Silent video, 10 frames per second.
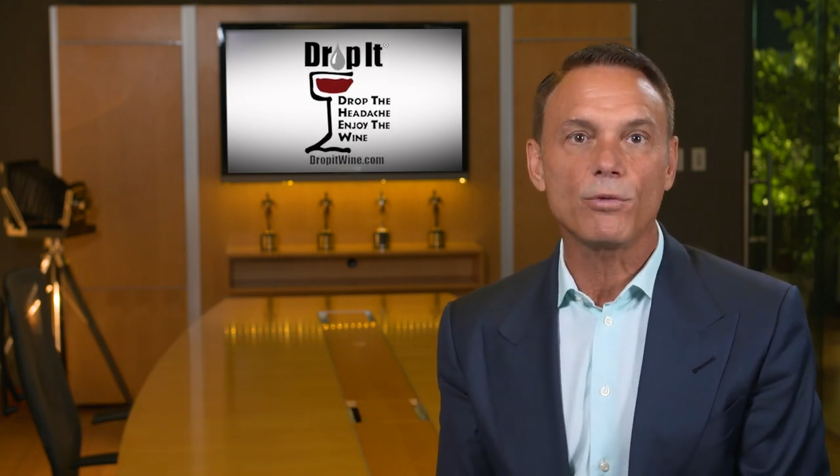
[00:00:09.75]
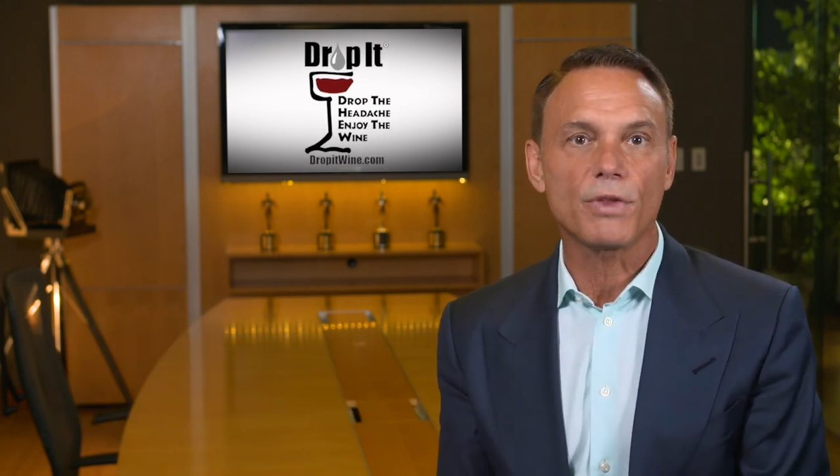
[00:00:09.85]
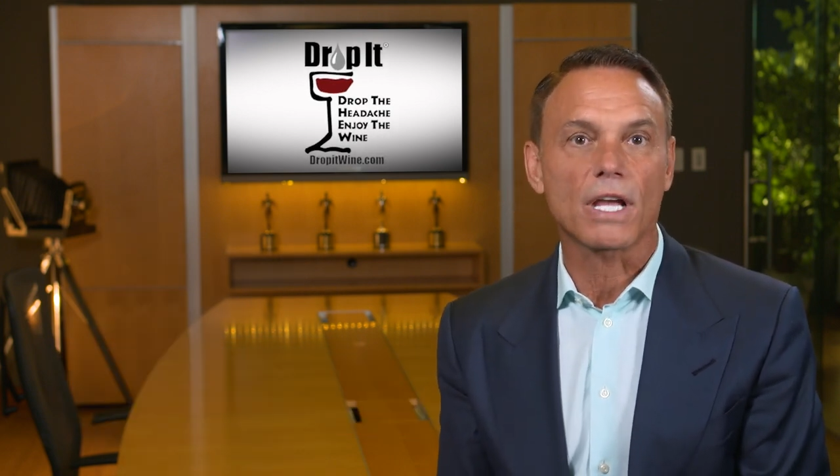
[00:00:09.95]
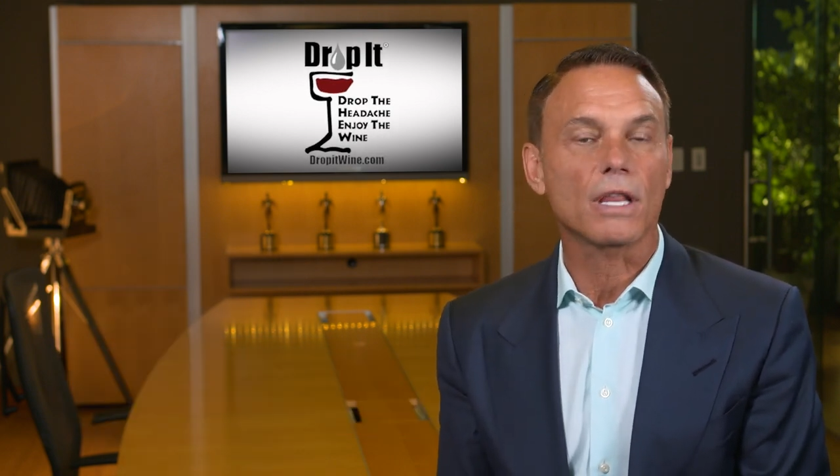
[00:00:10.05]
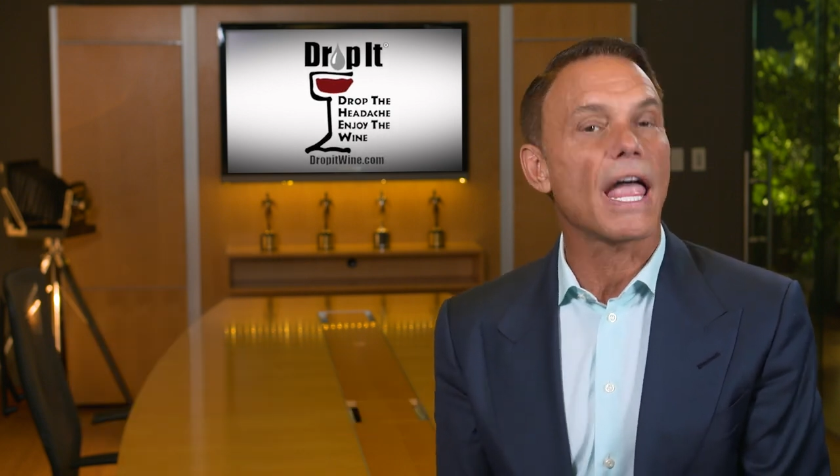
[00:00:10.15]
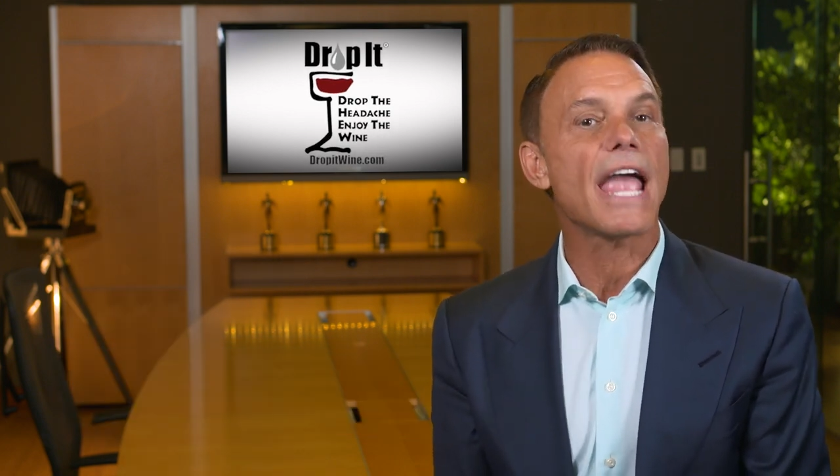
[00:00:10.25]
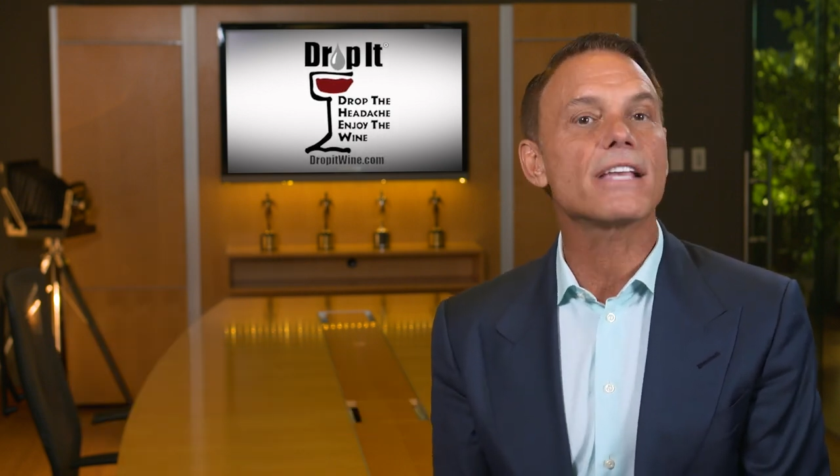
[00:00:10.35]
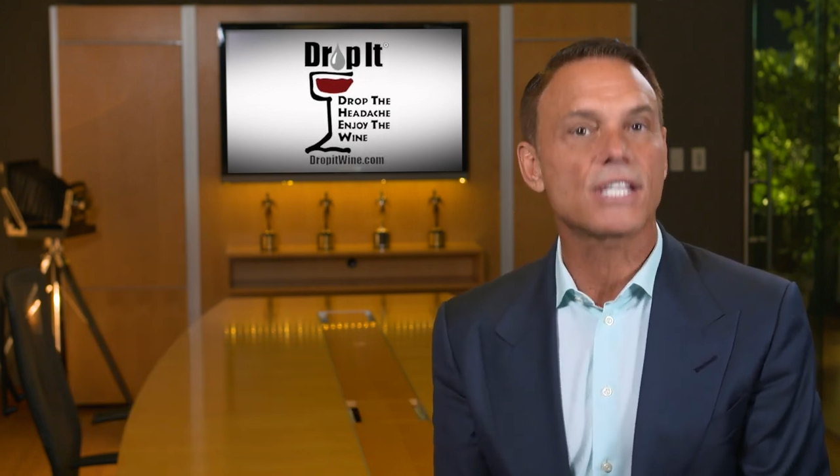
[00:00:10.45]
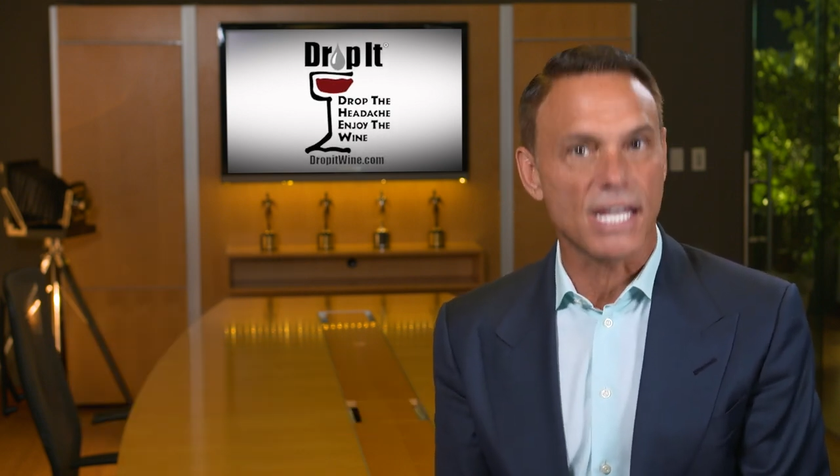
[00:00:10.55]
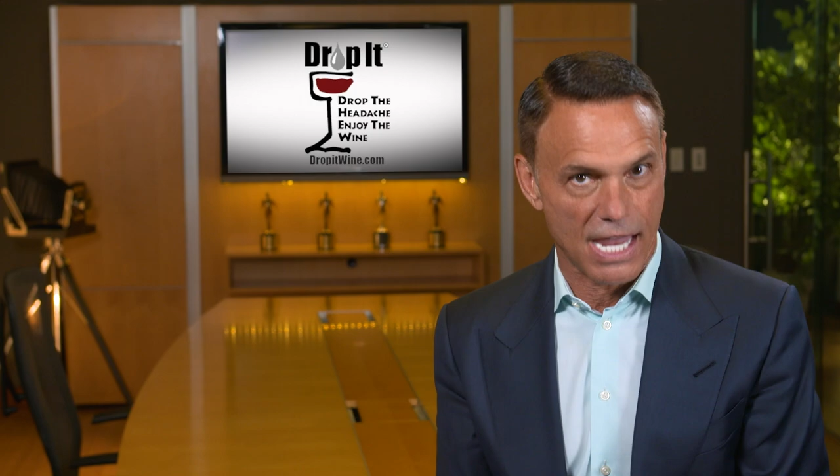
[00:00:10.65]
with a
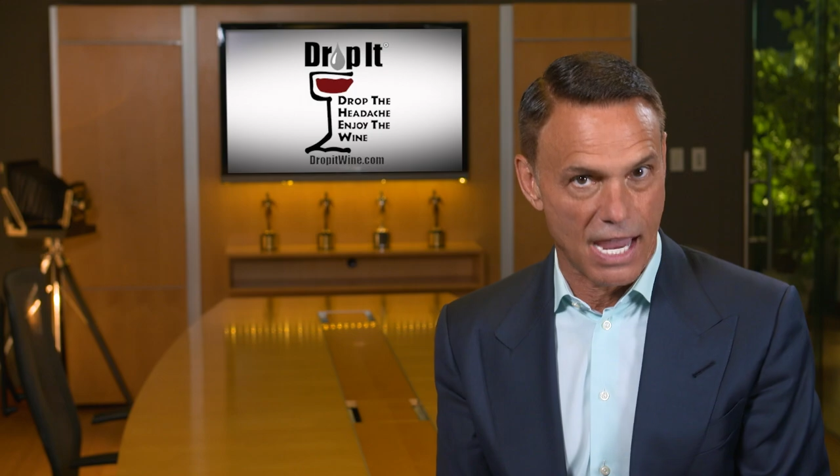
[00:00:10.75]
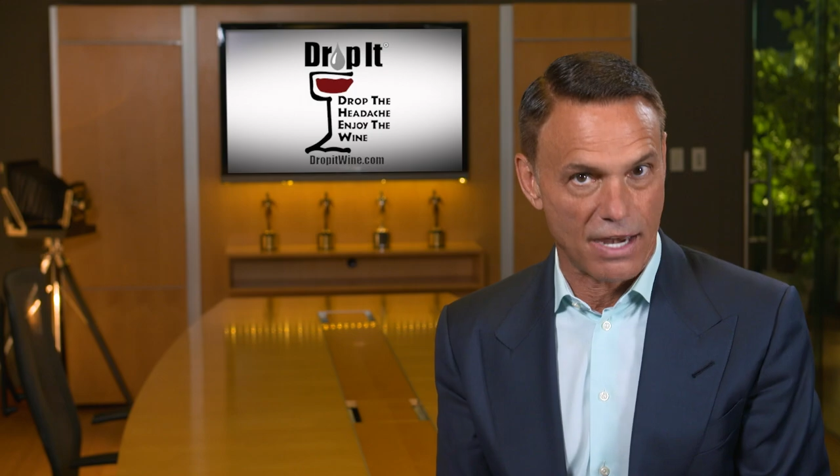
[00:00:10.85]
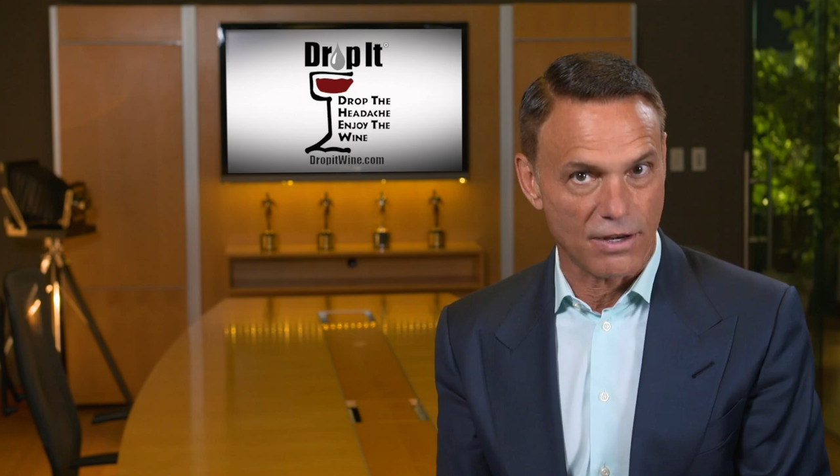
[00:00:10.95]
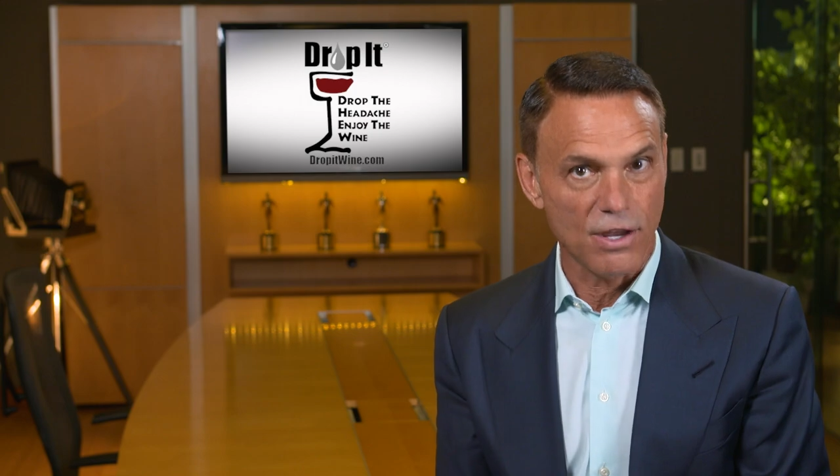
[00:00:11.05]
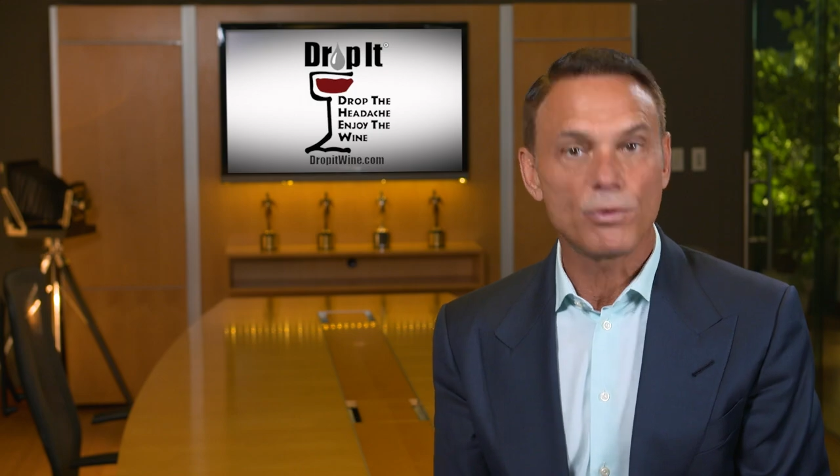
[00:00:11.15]
glass again